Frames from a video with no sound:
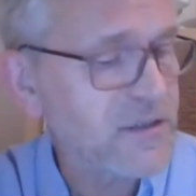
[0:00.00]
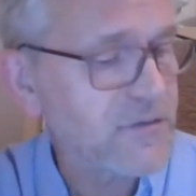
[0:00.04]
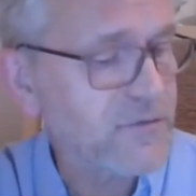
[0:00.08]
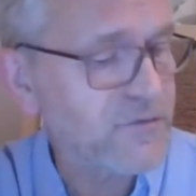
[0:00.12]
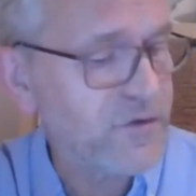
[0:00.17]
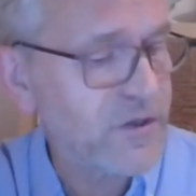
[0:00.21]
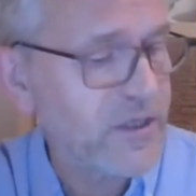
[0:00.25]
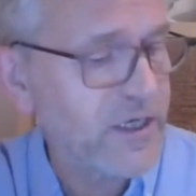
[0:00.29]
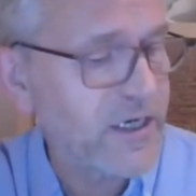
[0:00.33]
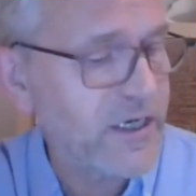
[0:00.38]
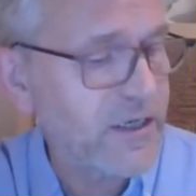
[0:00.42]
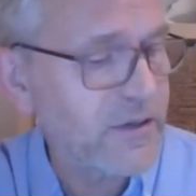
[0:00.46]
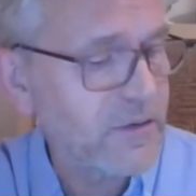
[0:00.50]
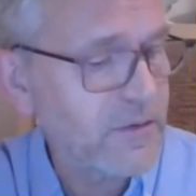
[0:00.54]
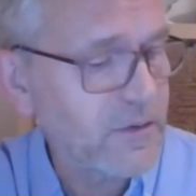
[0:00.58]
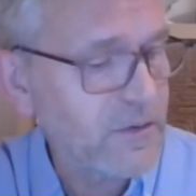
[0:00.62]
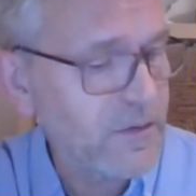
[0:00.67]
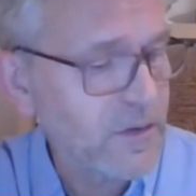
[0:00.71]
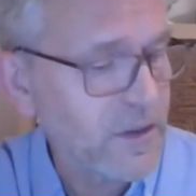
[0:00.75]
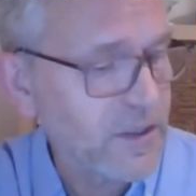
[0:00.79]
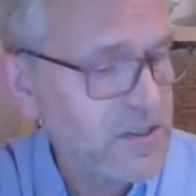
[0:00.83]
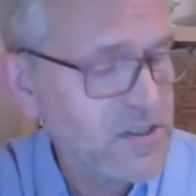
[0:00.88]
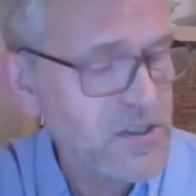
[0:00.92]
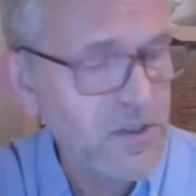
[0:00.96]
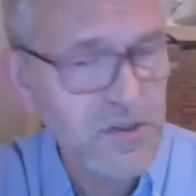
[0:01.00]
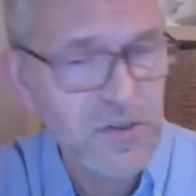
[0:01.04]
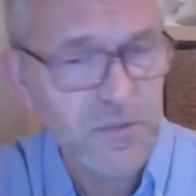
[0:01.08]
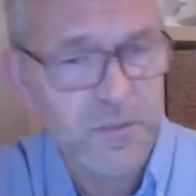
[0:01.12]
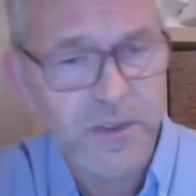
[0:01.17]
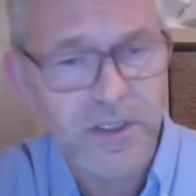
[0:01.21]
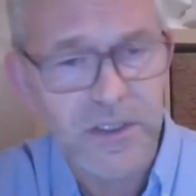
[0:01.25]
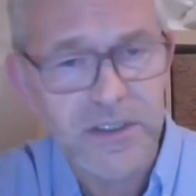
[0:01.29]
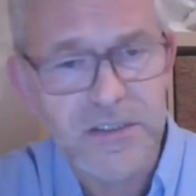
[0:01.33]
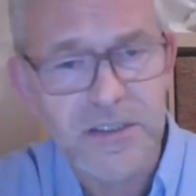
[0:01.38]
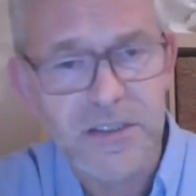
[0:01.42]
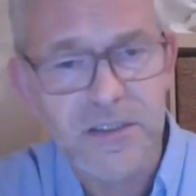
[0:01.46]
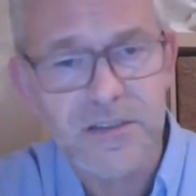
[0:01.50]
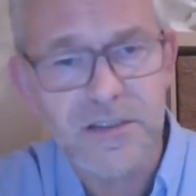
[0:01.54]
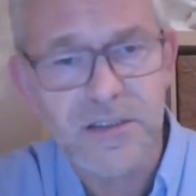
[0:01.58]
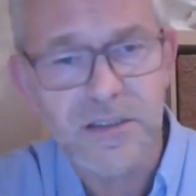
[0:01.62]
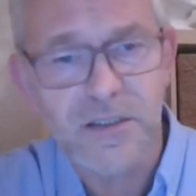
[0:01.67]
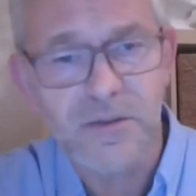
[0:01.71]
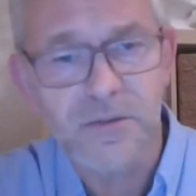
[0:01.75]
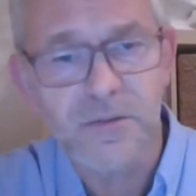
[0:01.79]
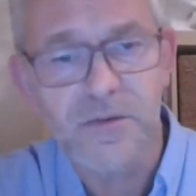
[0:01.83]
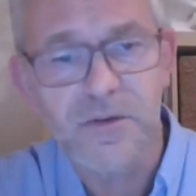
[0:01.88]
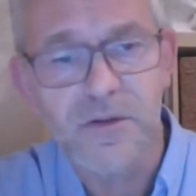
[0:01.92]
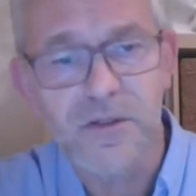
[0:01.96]
the person that we're
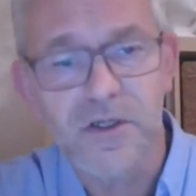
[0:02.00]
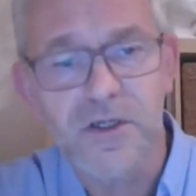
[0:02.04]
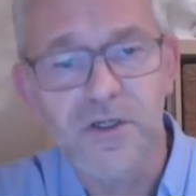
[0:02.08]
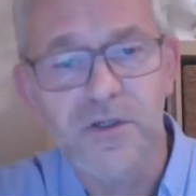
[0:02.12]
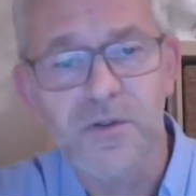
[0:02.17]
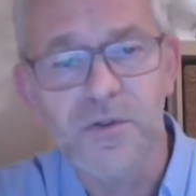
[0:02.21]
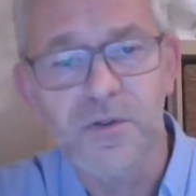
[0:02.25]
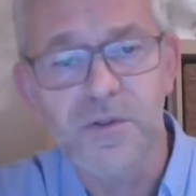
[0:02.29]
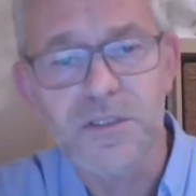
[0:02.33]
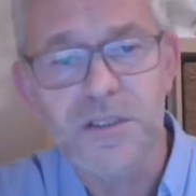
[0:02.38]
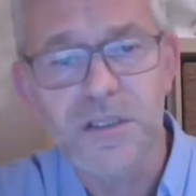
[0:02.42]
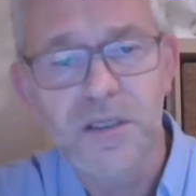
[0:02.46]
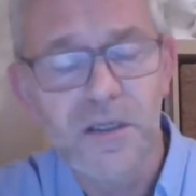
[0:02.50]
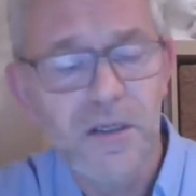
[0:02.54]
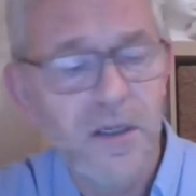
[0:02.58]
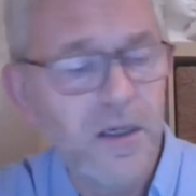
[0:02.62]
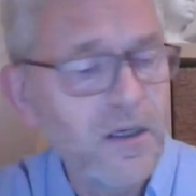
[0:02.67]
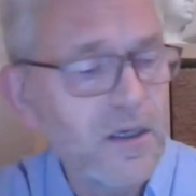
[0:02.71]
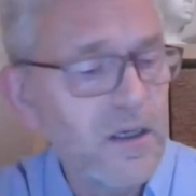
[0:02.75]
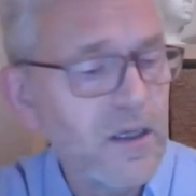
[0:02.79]
assessing for their